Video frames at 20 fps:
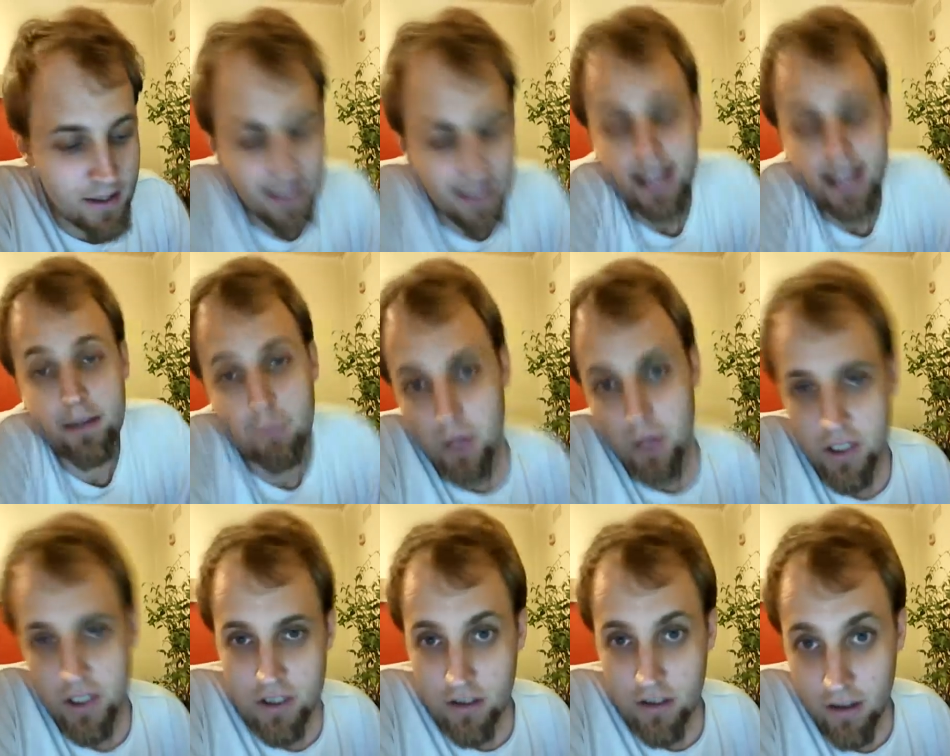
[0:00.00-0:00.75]
in
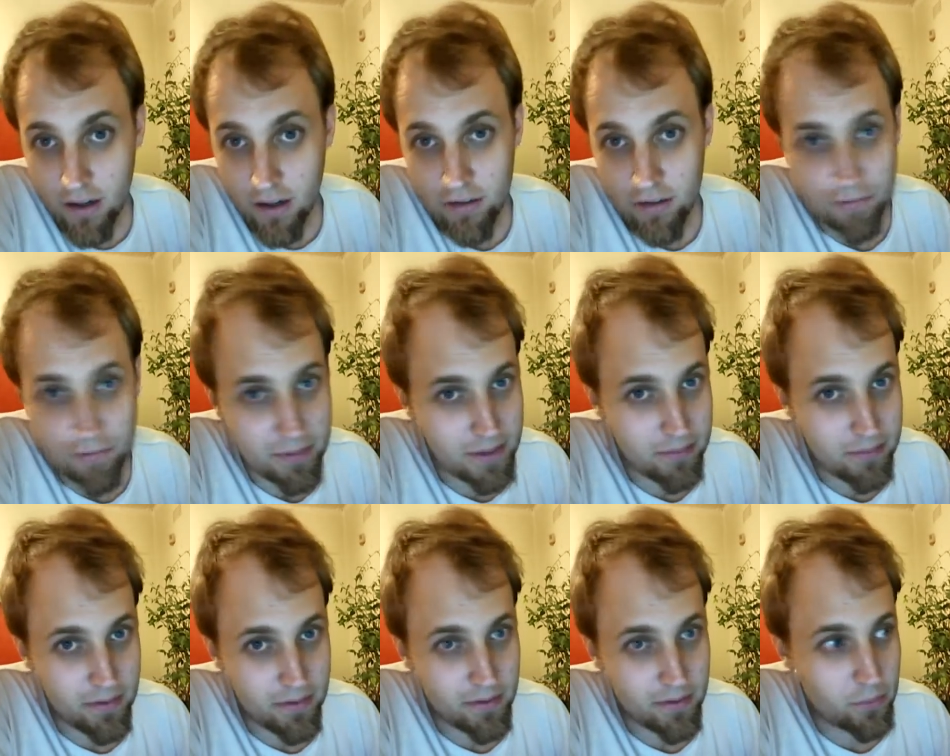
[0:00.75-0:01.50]
which a lot of
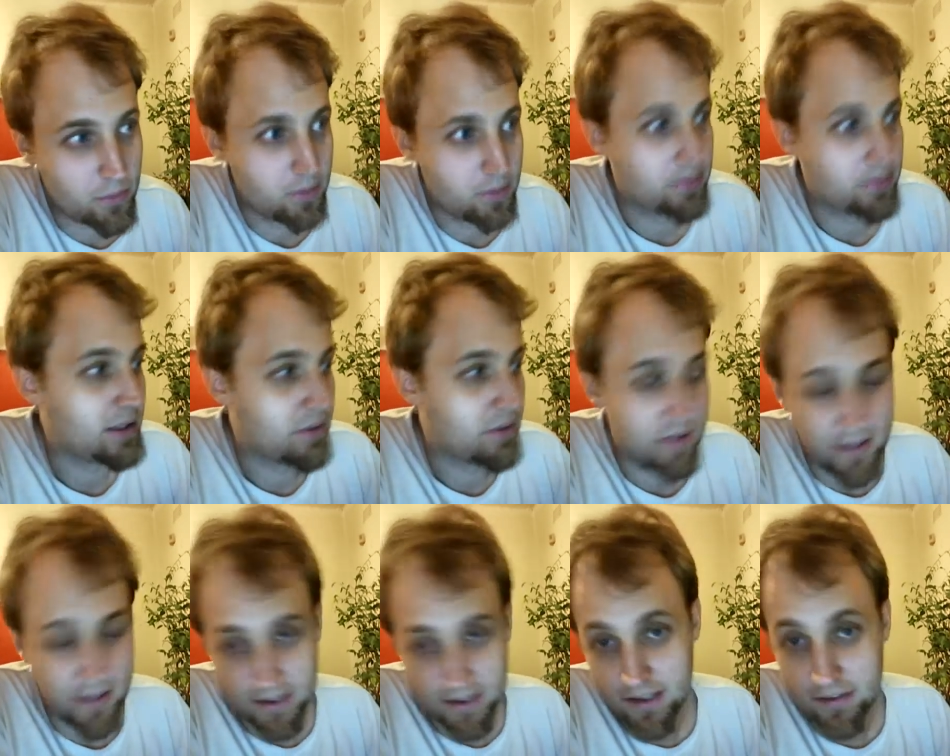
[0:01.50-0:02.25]
people will be
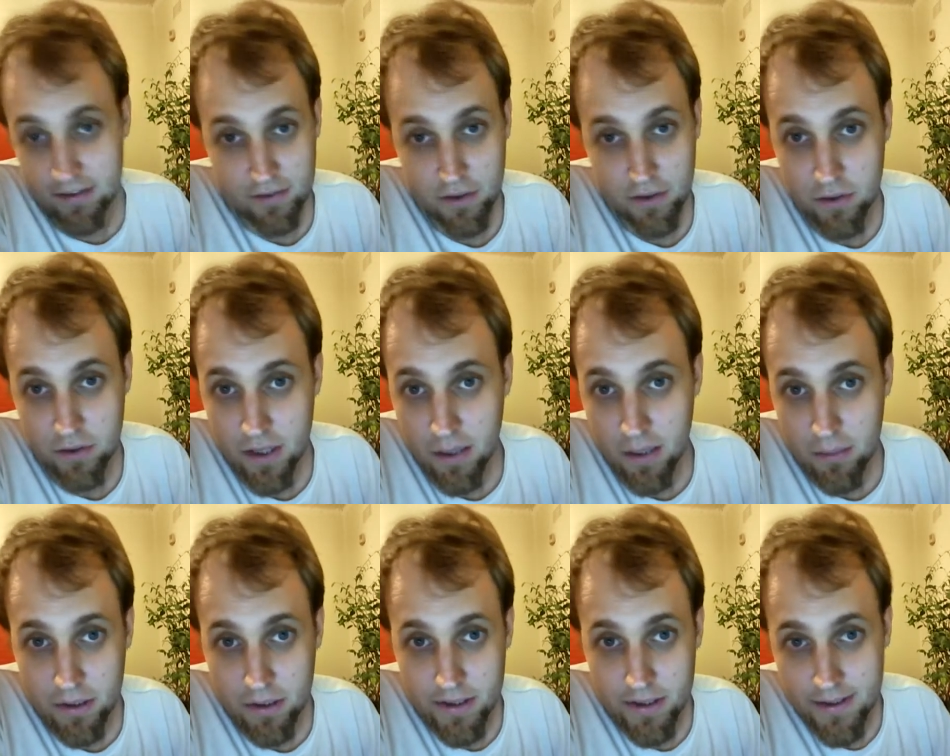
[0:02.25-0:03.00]
relative
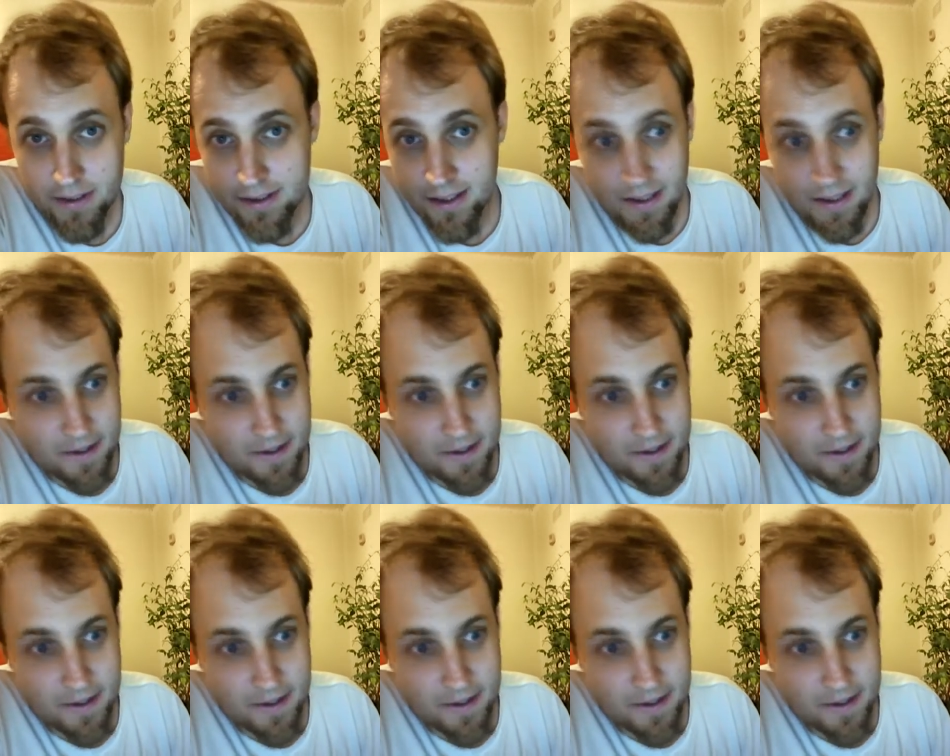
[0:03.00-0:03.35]
newcomers